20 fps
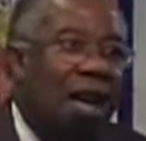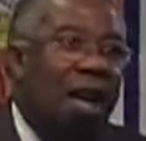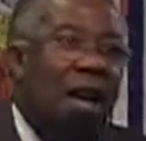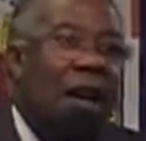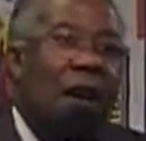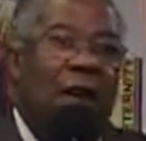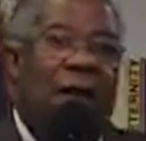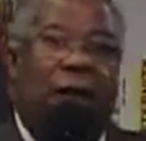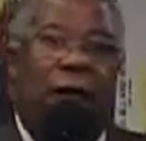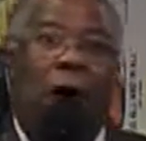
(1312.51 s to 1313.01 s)

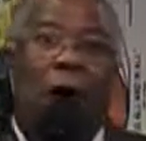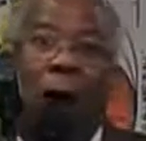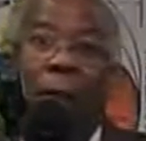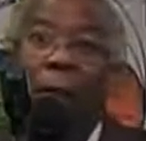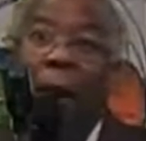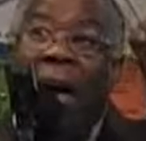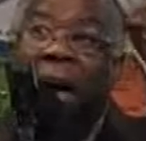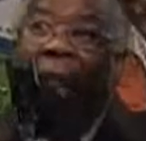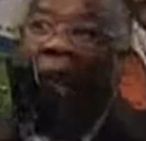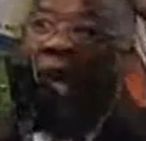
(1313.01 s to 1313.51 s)
amen. For
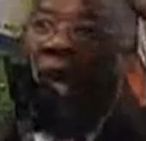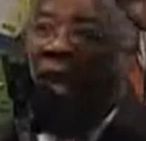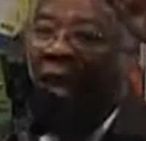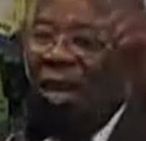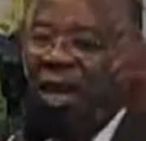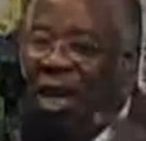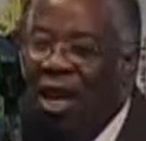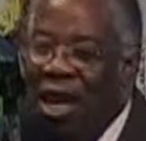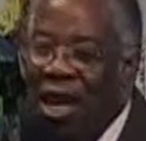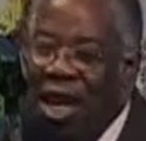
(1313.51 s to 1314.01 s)

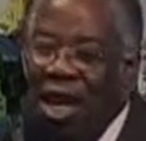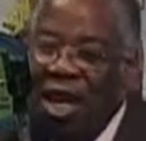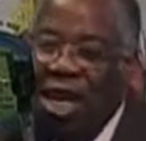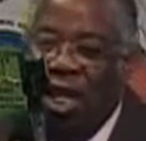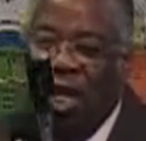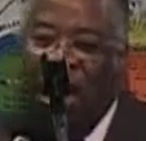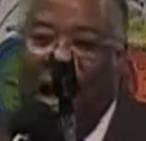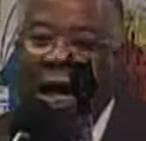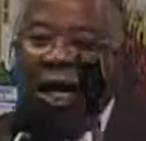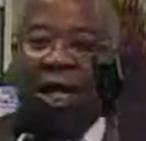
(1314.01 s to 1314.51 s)
many
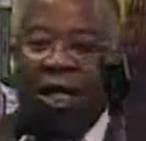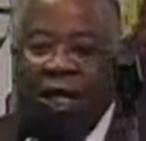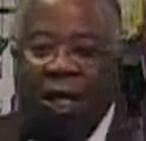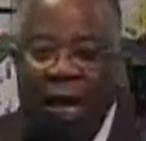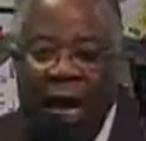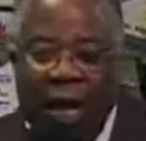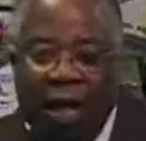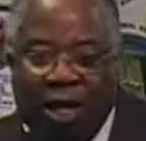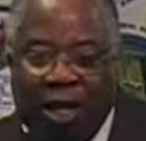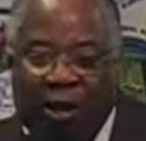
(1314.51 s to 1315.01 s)
shall
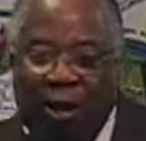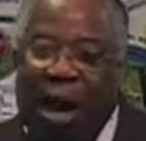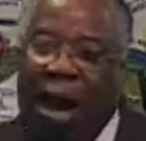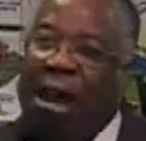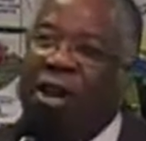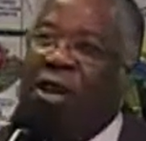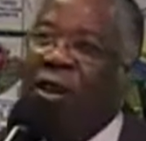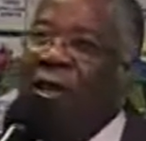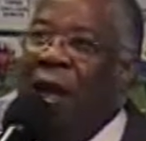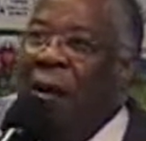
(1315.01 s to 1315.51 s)
seek to
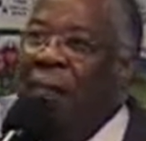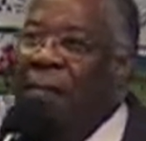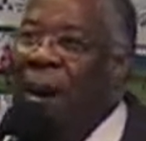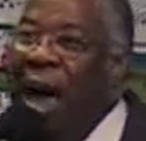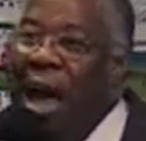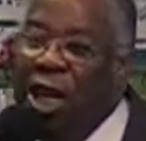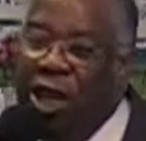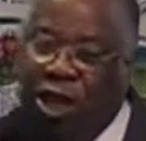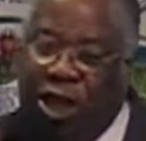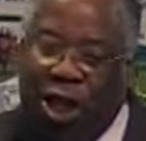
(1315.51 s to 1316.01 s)
enter that
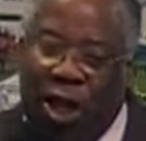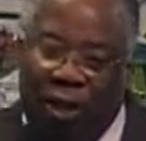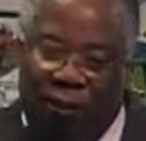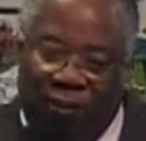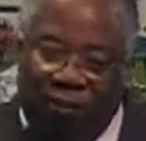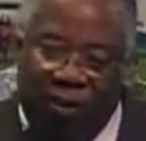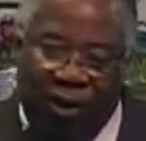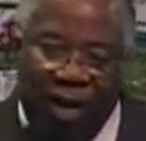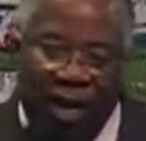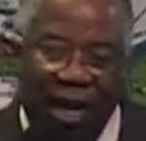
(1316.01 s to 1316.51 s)

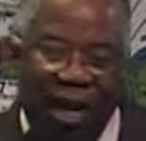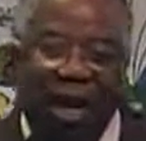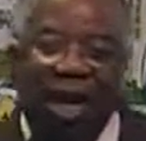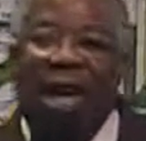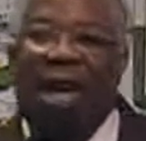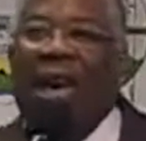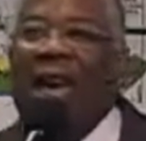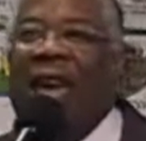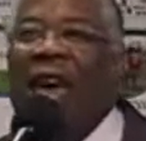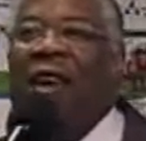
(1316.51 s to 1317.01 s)
mansion
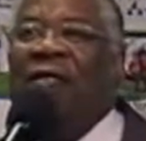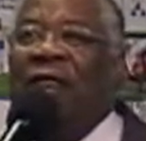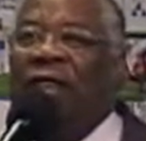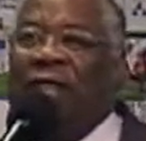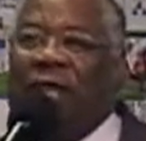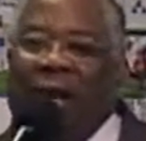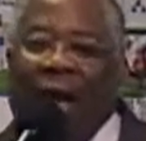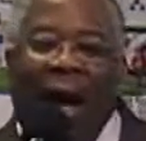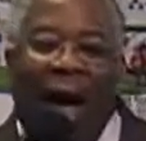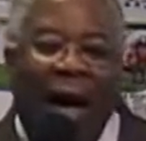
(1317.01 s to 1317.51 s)
yes. in the
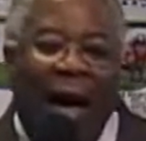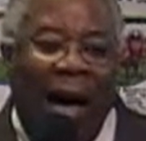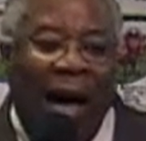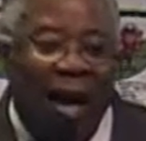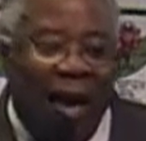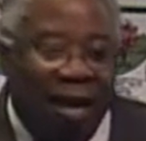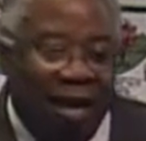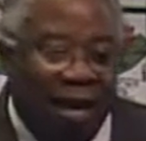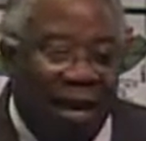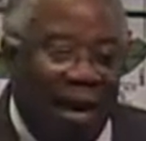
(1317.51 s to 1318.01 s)

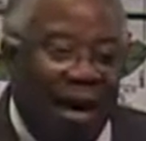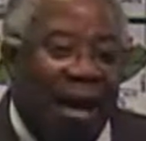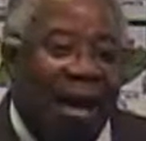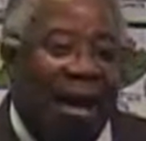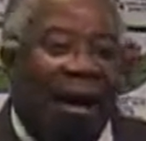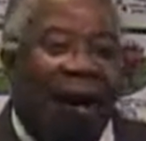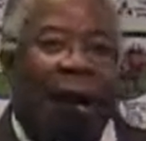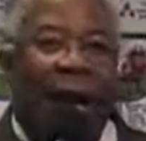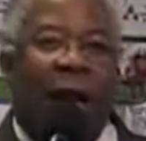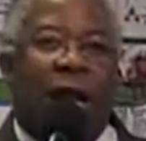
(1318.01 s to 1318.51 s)
sky
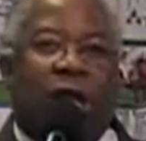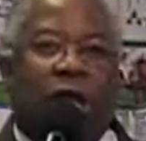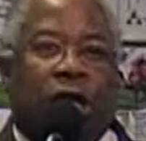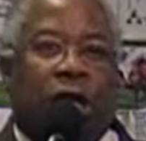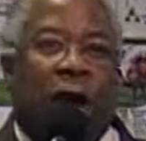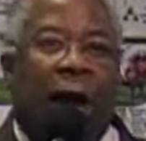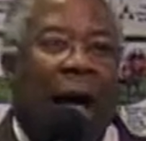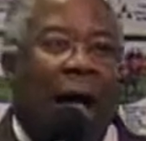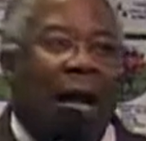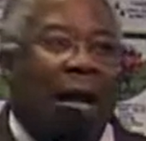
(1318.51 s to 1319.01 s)
right. and
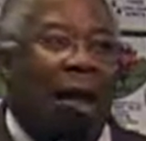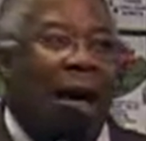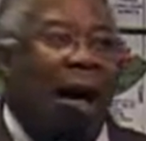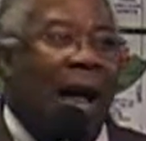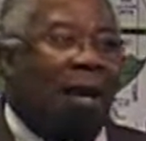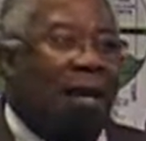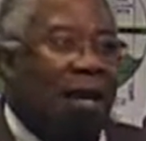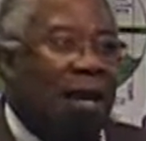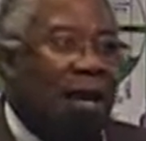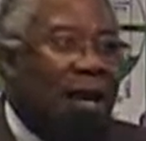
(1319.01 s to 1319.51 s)
shall
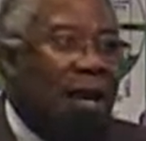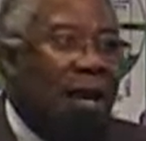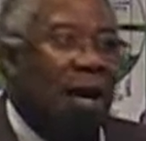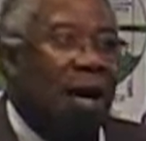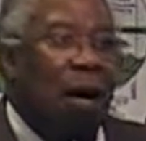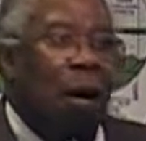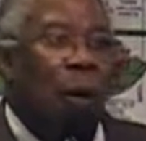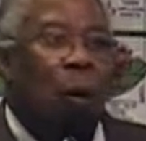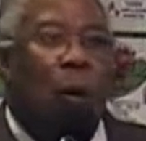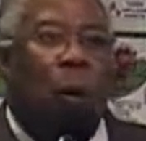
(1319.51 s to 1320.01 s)
not,
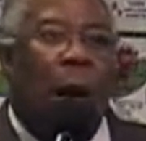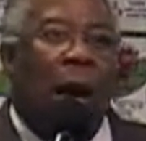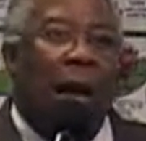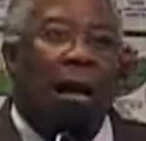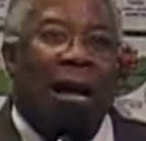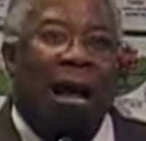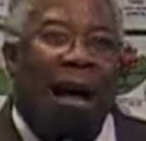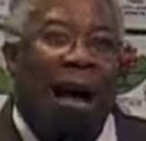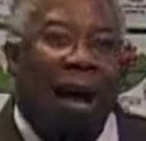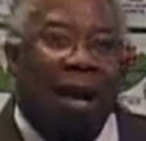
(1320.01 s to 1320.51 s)

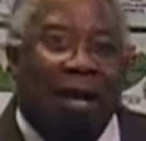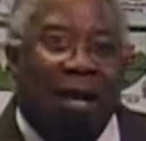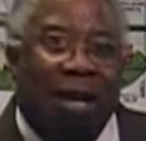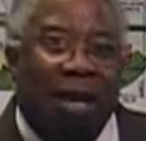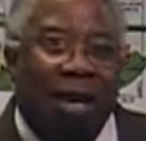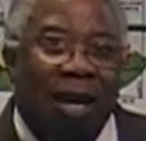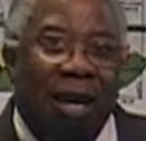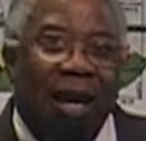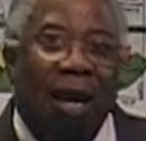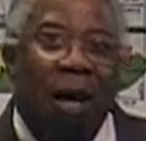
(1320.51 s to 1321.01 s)
will not,
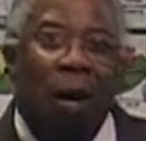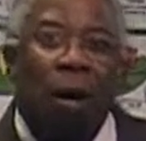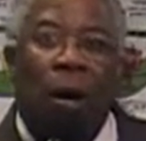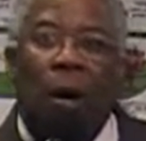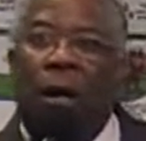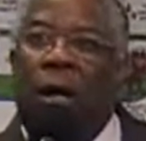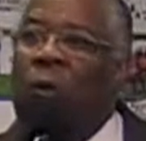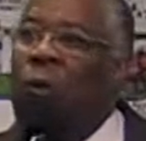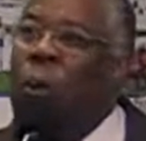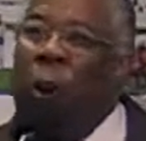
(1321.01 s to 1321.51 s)

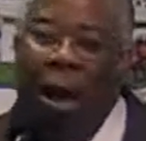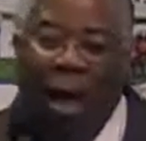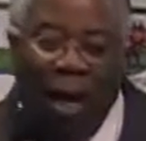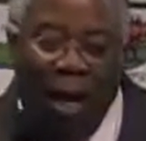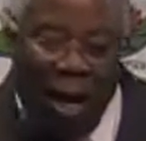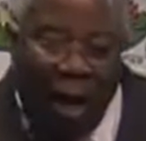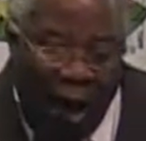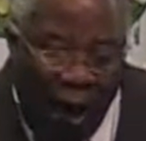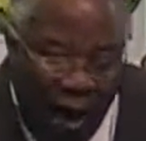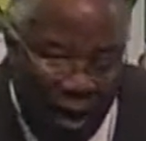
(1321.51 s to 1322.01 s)

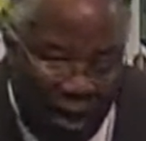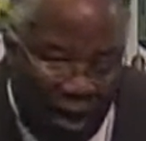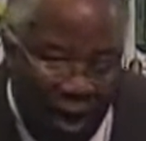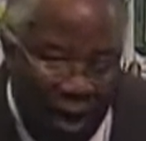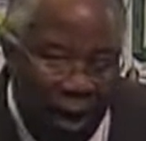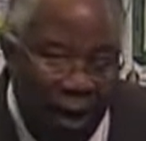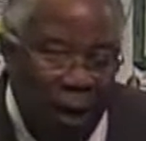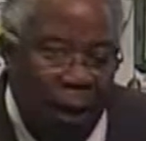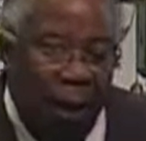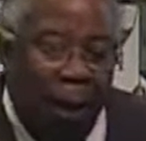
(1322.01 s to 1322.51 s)
will
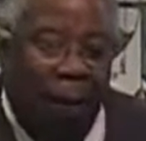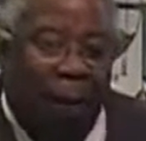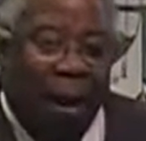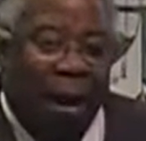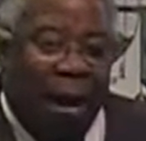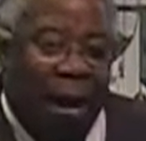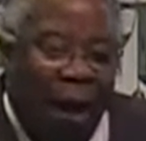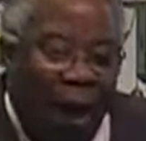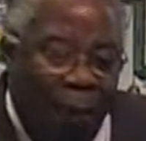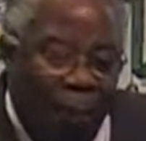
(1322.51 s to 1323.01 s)
not right.
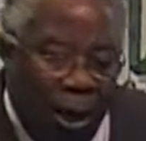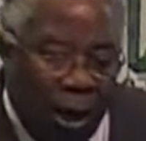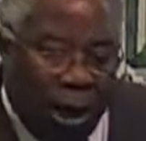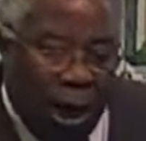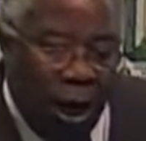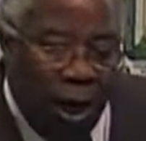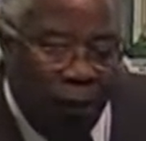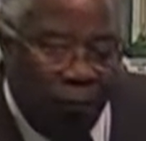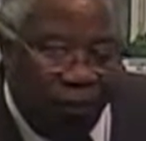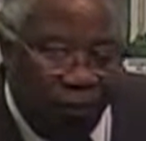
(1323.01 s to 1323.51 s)
be able
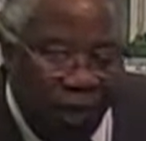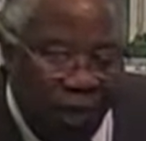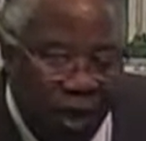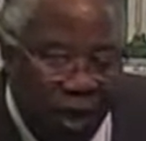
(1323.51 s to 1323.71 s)
to.